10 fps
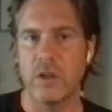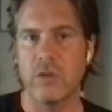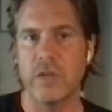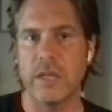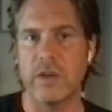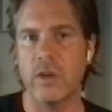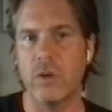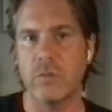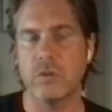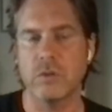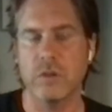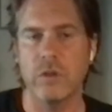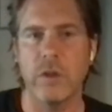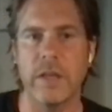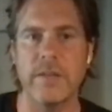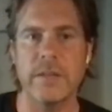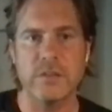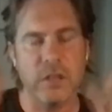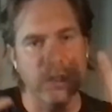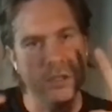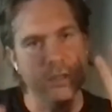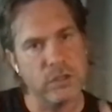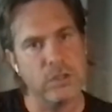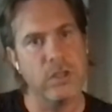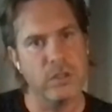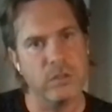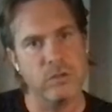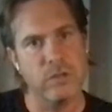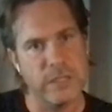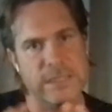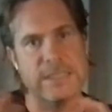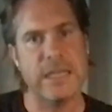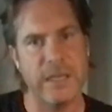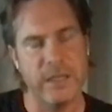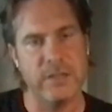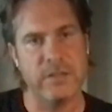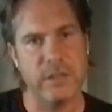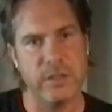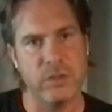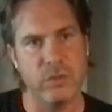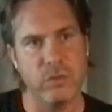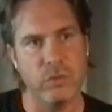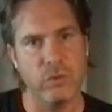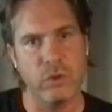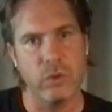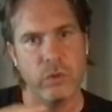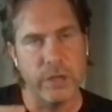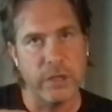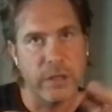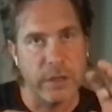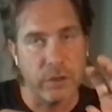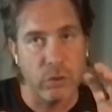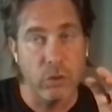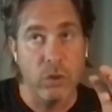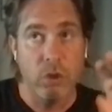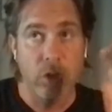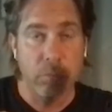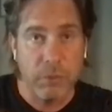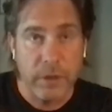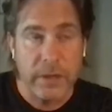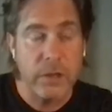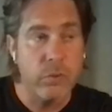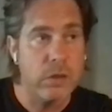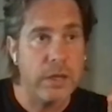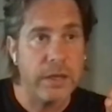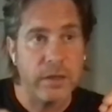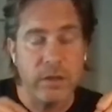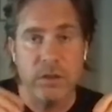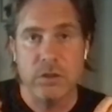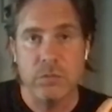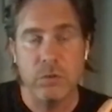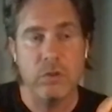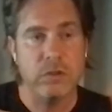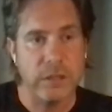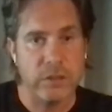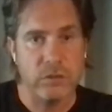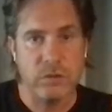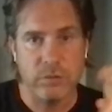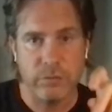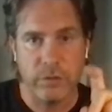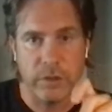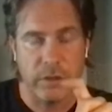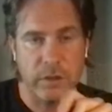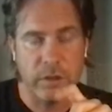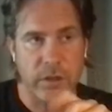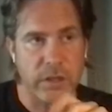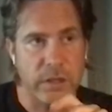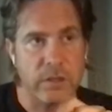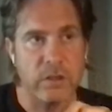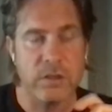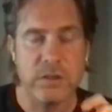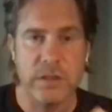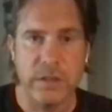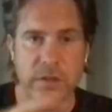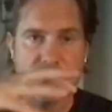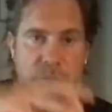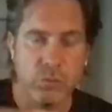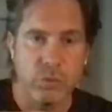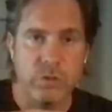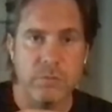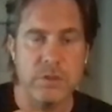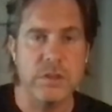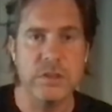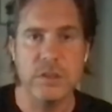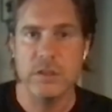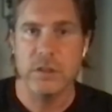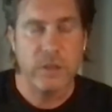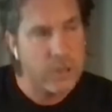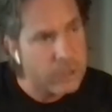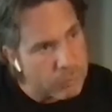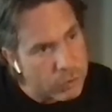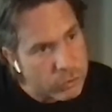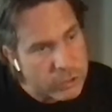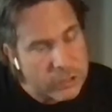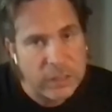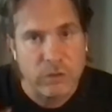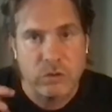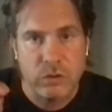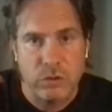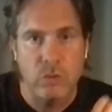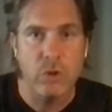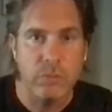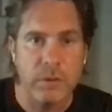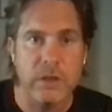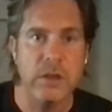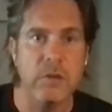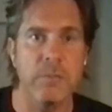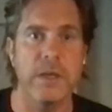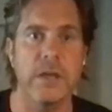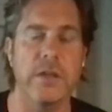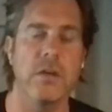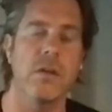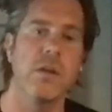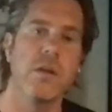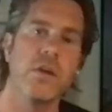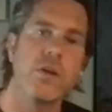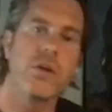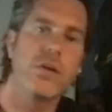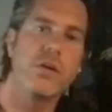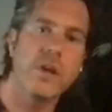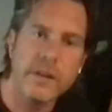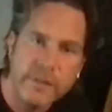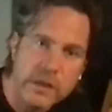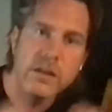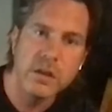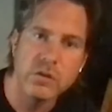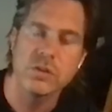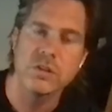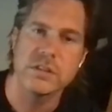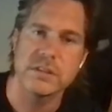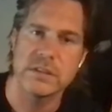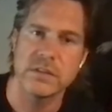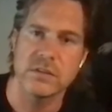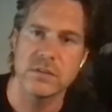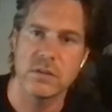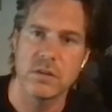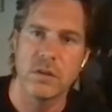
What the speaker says: You can't almost, and then suddenly it just cuts to that silence, and you go in and you play with like small sounds of air dust and a smoothie machine and him looking out. So you open little by little, and then he loses a sense.